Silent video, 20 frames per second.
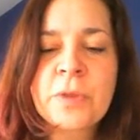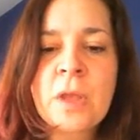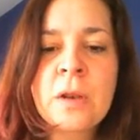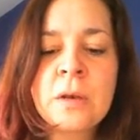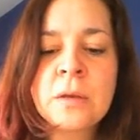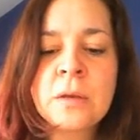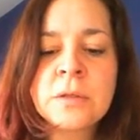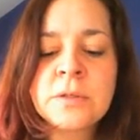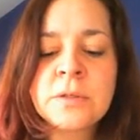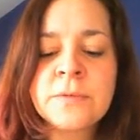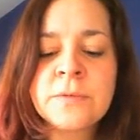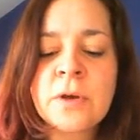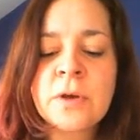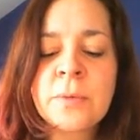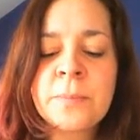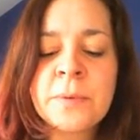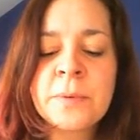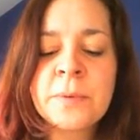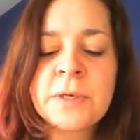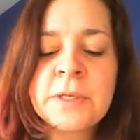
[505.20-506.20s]
A lot of
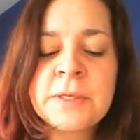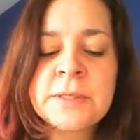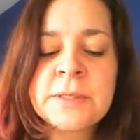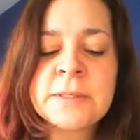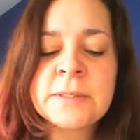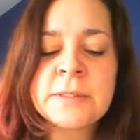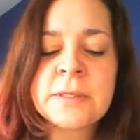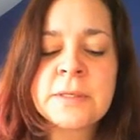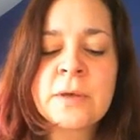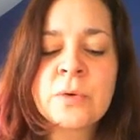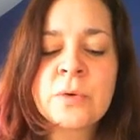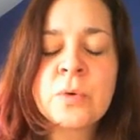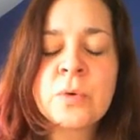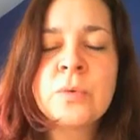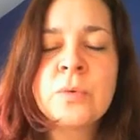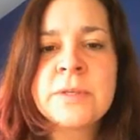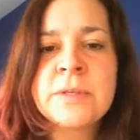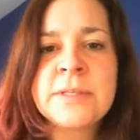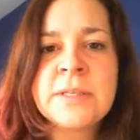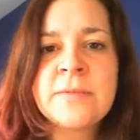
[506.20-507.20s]
companies
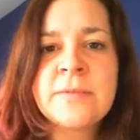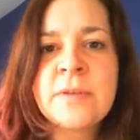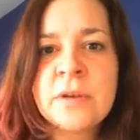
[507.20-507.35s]
who receive